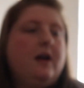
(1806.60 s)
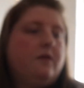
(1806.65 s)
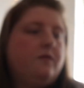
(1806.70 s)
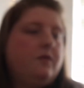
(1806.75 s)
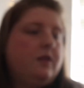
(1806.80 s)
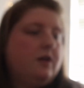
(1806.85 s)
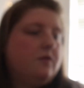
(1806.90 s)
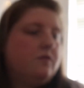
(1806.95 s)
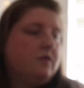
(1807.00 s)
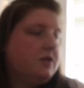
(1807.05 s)

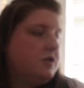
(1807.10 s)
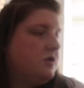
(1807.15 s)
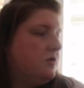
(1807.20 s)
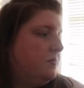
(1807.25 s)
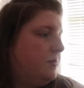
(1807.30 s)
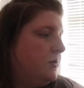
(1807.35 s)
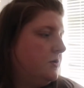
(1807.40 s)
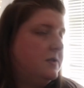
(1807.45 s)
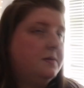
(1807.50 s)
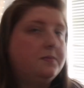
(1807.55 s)
the original
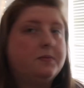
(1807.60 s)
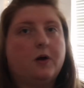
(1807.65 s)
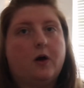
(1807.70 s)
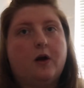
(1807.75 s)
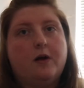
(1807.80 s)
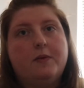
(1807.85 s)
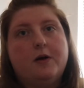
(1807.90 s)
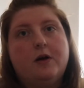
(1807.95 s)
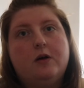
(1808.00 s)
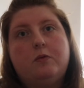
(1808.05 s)
putty
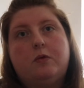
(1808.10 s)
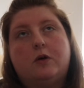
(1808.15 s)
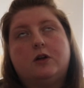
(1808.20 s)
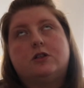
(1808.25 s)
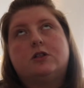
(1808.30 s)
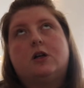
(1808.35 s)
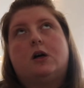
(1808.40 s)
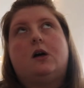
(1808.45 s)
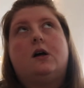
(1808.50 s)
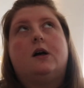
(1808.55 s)
primer,
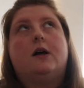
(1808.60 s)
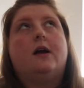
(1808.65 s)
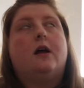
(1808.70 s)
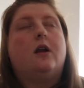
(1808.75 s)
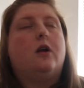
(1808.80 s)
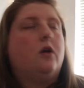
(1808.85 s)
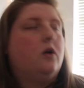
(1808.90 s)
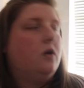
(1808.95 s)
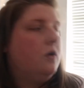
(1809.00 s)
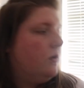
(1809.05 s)
which I
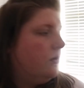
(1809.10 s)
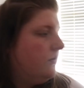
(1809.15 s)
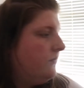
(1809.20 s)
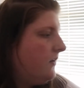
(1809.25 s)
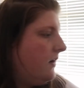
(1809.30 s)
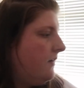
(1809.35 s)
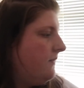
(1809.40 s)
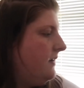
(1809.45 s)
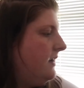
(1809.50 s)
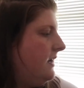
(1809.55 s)
love.
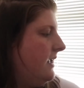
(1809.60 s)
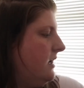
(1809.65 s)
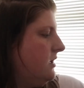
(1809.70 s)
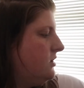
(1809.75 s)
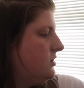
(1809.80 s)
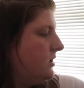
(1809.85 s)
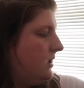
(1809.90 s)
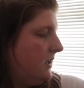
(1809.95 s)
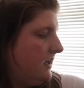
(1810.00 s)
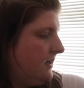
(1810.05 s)

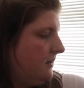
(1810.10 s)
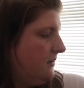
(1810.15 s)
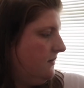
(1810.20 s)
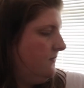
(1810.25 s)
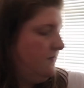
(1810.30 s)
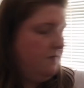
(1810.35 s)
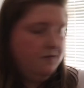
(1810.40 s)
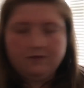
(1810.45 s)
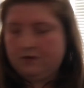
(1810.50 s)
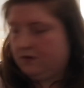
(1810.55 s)

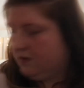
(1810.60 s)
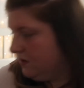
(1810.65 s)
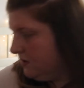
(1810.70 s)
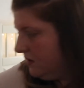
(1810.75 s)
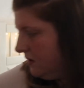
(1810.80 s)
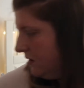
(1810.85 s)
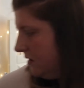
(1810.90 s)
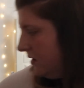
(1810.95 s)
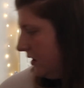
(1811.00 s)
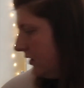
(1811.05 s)

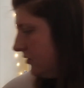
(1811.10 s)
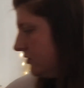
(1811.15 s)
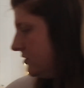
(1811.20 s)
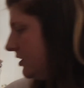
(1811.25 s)
I'll show